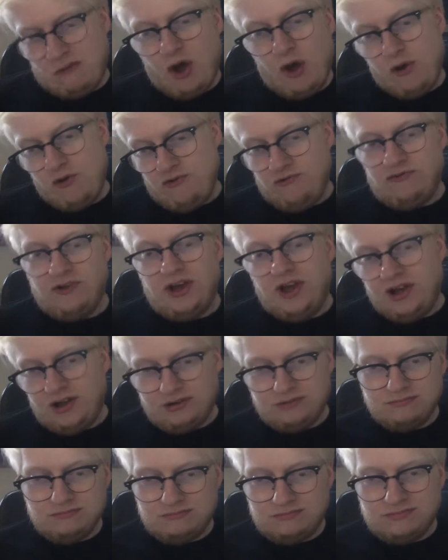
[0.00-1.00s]
over,
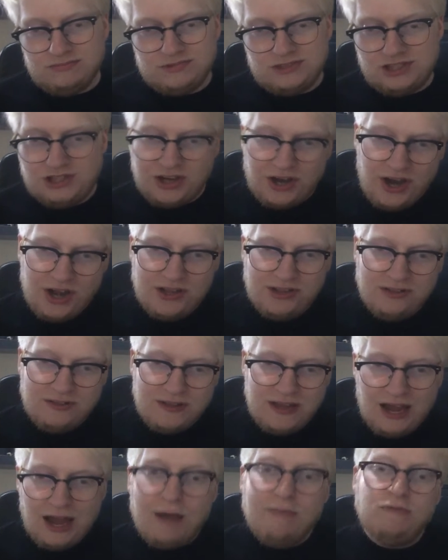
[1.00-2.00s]
turn
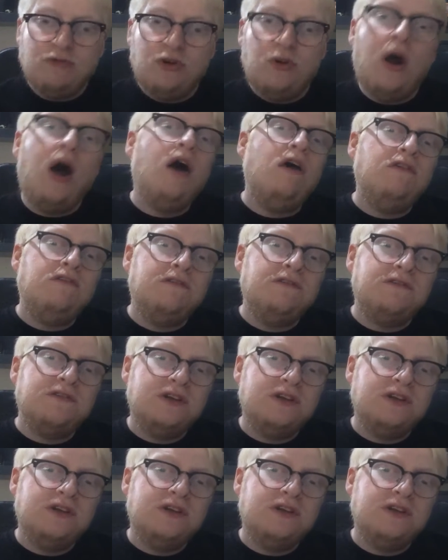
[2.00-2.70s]
camera off,